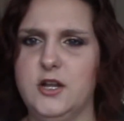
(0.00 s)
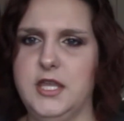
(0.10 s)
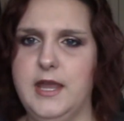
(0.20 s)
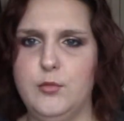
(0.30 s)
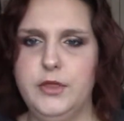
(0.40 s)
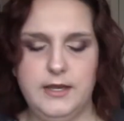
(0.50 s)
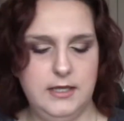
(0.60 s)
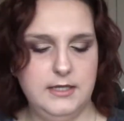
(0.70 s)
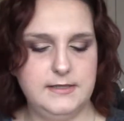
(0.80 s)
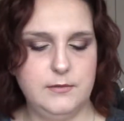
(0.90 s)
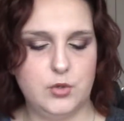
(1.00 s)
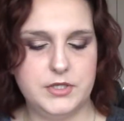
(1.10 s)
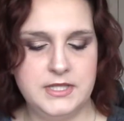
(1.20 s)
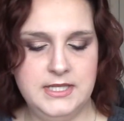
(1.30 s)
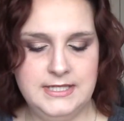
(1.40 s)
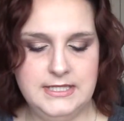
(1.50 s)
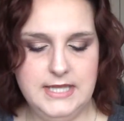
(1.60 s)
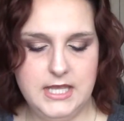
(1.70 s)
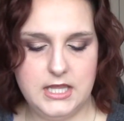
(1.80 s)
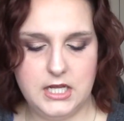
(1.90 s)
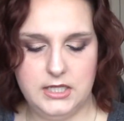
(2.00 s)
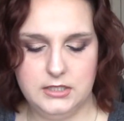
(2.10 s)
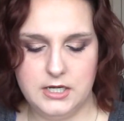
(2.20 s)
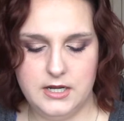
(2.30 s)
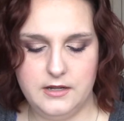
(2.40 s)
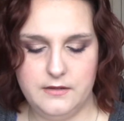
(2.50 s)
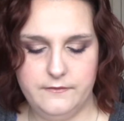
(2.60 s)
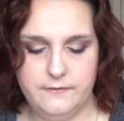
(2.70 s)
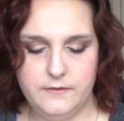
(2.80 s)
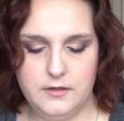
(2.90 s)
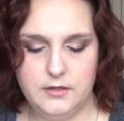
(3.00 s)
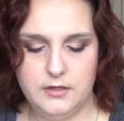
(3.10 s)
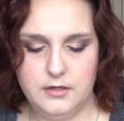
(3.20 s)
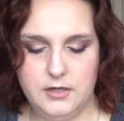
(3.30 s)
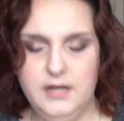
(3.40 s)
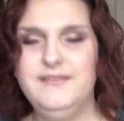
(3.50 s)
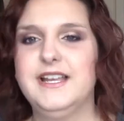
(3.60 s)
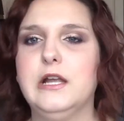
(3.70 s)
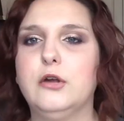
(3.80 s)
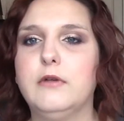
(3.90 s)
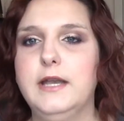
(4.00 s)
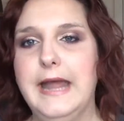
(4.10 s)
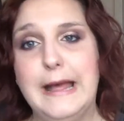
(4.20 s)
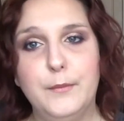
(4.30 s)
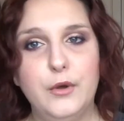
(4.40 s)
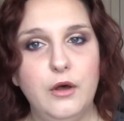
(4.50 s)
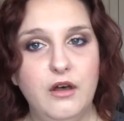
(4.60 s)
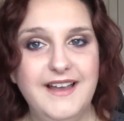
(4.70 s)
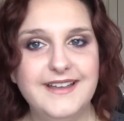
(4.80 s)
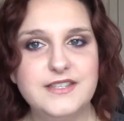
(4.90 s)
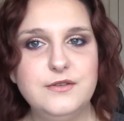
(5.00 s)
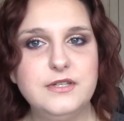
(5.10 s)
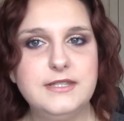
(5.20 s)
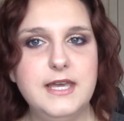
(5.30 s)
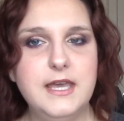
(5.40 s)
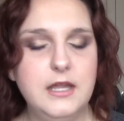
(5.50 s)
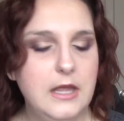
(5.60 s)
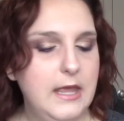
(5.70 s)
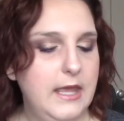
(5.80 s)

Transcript: on camera than it is in person. This is like the color of kind of like a green apple, I guess you could say.